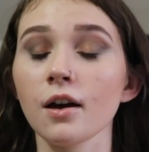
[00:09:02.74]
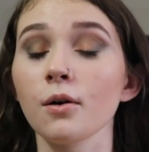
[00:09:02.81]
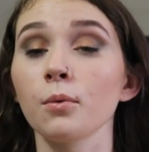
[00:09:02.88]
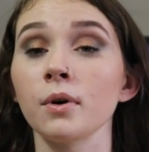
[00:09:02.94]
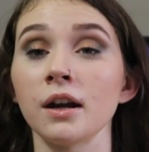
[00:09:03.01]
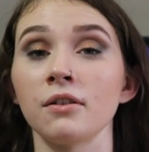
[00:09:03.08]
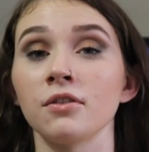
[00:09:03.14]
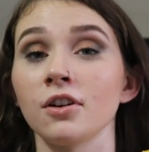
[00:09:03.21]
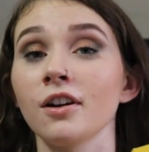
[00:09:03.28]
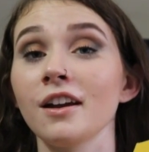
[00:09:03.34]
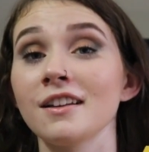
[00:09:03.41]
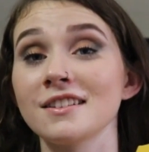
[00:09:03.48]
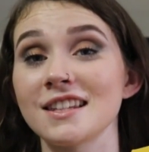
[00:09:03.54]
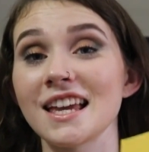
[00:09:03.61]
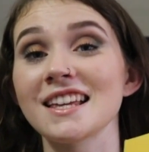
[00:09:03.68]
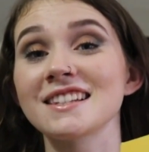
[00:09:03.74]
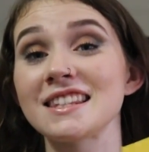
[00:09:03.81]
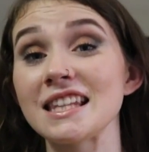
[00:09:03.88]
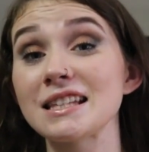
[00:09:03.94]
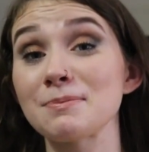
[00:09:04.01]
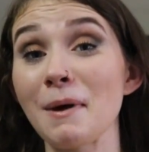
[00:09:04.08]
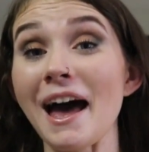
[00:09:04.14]
whatever. It's
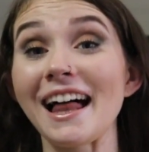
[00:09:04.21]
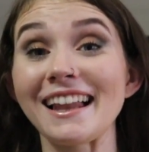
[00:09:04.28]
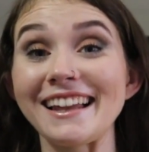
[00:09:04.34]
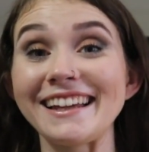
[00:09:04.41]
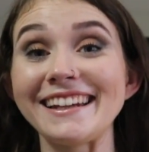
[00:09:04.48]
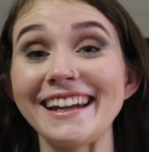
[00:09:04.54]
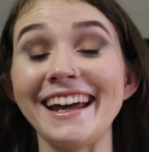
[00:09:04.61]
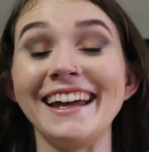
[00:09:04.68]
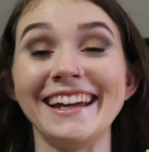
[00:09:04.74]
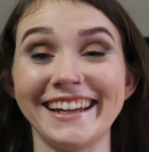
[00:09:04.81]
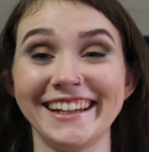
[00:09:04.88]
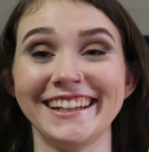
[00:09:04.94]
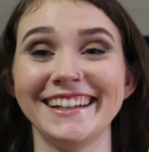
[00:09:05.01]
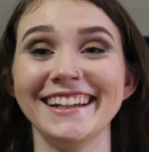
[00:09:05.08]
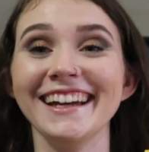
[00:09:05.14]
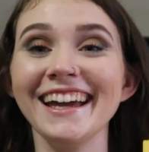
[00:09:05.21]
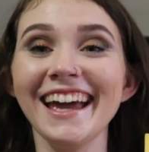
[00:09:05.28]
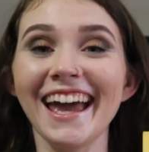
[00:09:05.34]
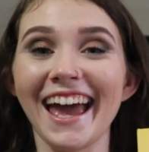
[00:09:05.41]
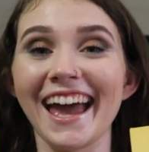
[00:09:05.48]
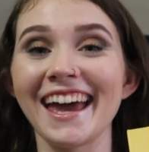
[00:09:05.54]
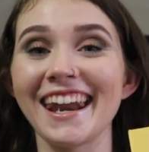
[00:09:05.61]
this palette,
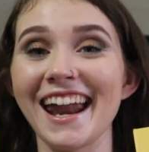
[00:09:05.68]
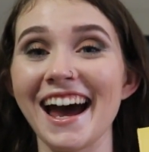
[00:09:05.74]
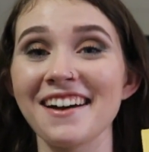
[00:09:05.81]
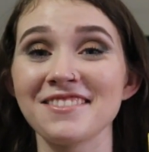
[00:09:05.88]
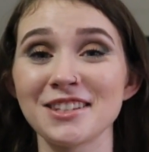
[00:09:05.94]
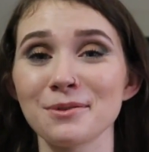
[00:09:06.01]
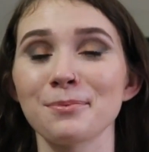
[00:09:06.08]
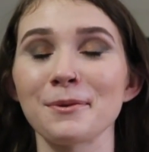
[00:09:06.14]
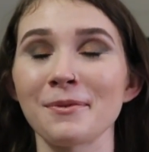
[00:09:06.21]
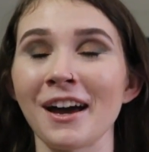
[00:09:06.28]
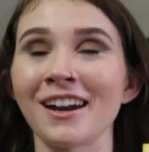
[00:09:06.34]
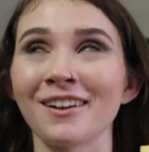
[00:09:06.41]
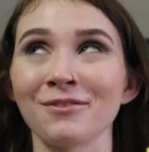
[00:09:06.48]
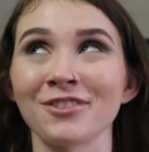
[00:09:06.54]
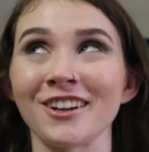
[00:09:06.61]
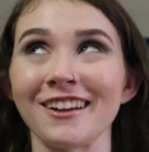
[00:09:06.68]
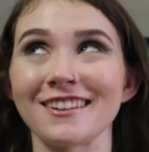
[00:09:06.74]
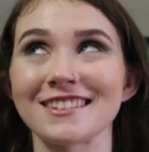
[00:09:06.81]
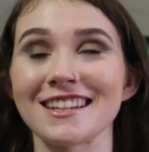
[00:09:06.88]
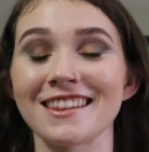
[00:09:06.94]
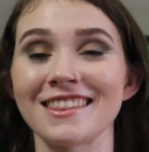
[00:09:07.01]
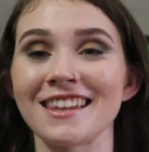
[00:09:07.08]
and I'm super bad at
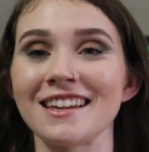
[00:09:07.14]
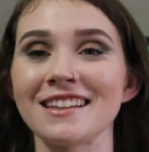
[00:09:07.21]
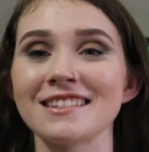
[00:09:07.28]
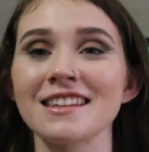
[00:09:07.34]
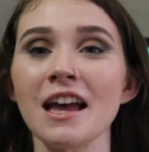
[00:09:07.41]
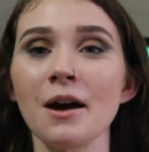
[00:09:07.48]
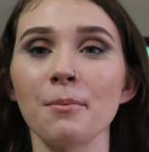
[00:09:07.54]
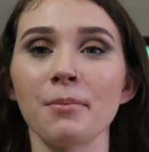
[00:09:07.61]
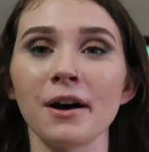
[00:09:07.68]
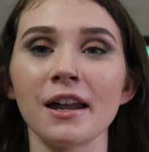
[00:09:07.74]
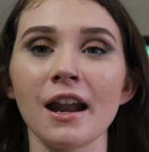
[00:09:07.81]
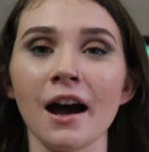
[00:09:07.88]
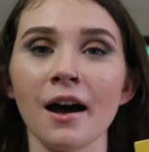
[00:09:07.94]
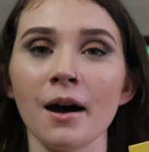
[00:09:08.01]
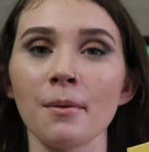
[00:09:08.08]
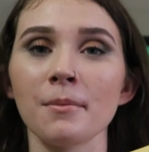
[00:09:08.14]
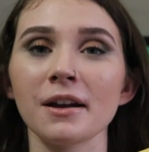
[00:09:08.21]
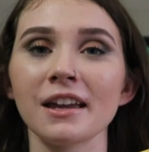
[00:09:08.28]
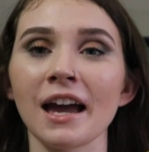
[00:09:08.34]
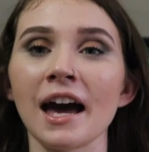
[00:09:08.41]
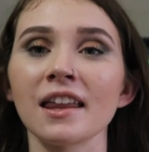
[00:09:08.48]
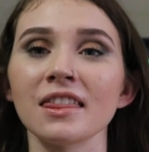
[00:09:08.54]
pronouncing things, but
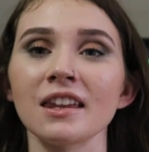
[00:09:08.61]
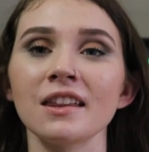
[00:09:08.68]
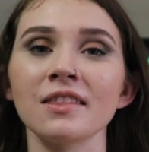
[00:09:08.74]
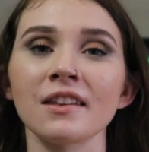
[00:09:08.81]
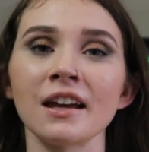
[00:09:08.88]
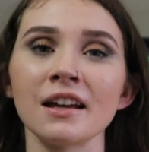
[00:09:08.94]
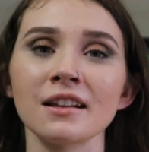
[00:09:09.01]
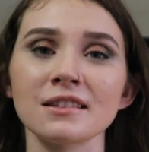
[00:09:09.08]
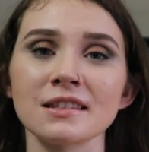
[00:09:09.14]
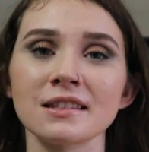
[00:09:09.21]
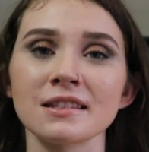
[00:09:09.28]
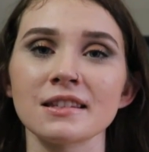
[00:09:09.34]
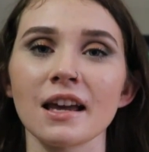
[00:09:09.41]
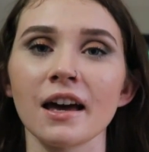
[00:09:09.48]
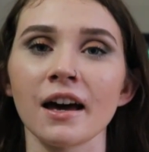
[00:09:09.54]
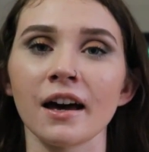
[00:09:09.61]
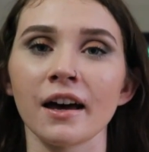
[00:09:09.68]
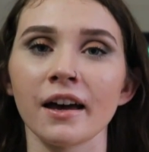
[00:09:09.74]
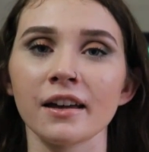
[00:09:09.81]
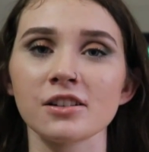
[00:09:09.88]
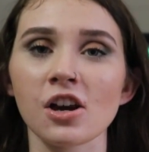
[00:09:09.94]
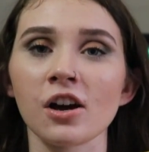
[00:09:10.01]
Kathleen Lights
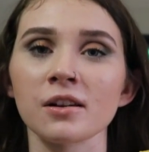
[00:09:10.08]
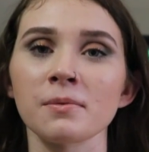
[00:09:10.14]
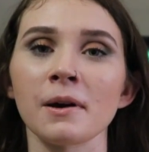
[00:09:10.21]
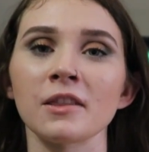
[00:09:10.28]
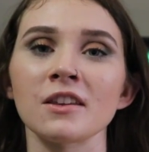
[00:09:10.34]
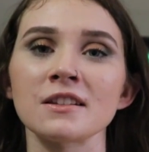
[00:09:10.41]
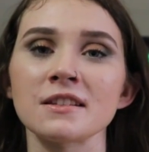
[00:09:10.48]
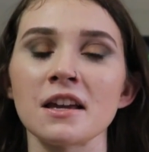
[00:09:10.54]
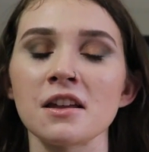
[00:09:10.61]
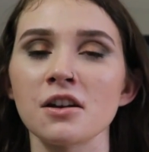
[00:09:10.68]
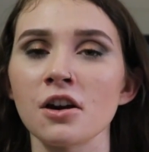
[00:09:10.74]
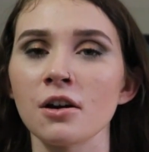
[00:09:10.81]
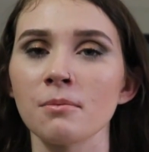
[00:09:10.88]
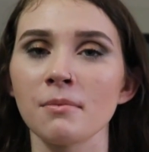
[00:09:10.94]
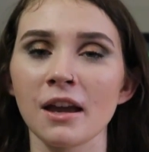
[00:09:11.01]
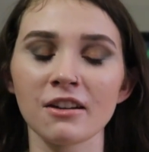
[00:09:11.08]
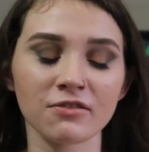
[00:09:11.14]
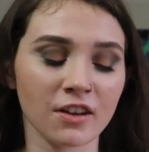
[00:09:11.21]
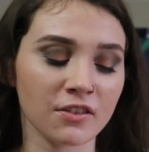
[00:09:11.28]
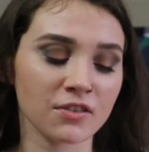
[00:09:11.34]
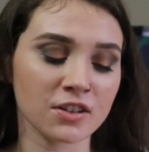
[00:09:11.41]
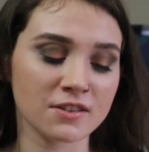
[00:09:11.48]
talked about this in her May
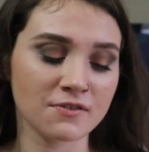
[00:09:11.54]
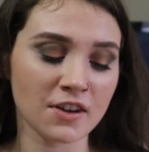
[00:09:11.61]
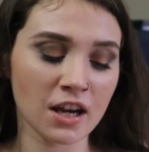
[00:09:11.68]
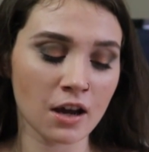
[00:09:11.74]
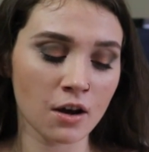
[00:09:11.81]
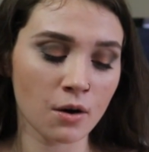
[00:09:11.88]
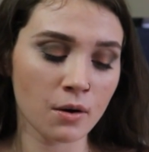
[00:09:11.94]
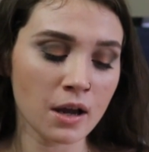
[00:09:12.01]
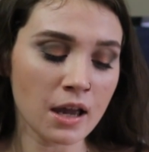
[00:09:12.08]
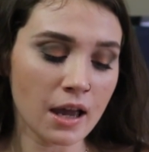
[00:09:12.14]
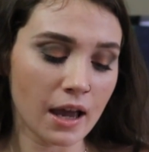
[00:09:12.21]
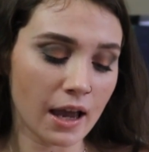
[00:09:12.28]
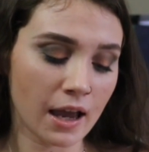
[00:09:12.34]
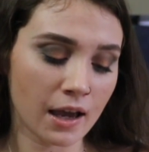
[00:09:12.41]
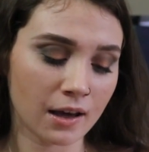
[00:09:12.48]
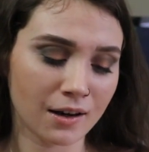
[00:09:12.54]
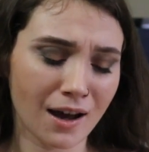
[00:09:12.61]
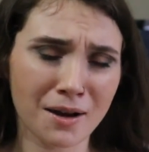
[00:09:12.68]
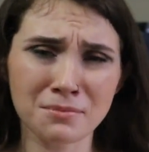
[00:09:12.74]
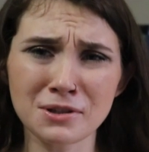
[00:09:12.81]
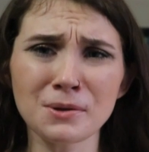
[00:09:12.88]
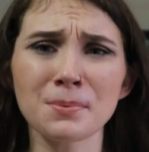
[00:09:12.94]
favorites video, and
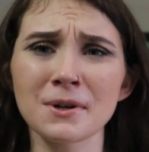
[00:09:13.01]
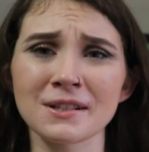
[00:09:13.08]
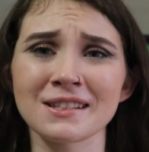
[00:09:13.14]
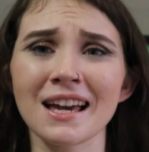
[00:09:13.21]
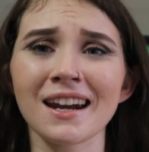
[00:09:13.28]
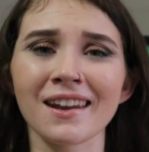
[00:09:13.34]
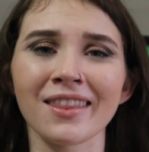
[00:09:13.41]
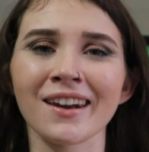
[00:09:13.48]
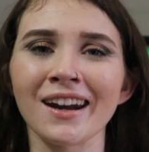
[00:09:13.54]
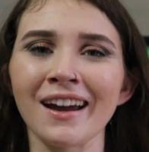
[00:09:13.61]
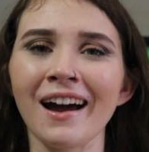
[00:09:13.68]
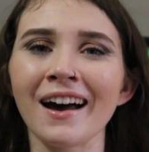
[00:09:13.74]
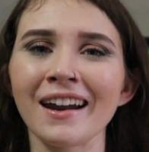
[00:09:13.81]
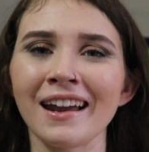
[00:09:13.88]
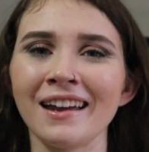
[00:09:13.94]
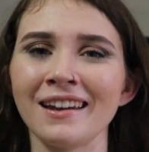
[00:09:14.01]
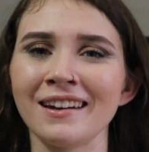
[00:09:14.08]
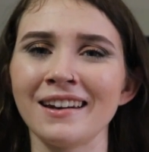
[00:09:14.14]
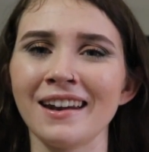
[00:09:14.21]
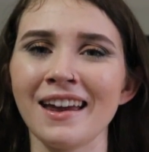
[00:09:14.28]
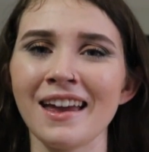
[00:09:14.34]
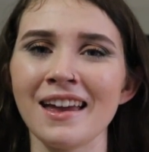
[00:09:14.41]
I'm super excited that I got
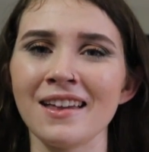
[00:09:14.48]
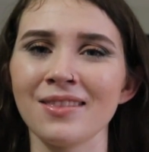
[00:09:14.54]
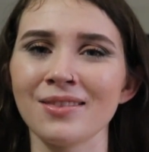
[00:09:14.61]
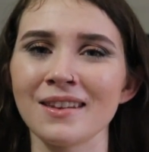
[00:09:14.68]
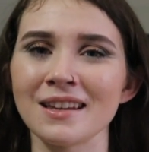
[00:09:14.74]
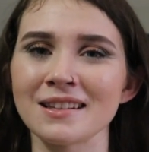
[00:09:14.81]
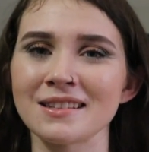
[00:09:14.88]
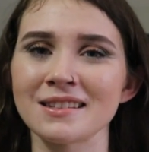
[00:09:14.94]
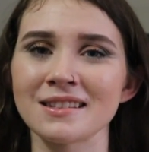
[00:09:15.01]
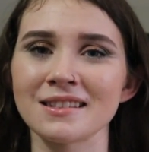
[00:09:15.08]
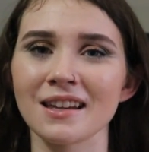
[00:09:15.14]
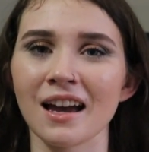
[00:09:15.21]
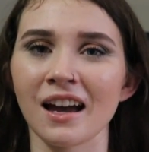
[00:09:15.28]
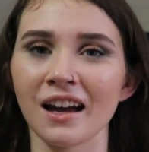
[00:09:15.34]
it in this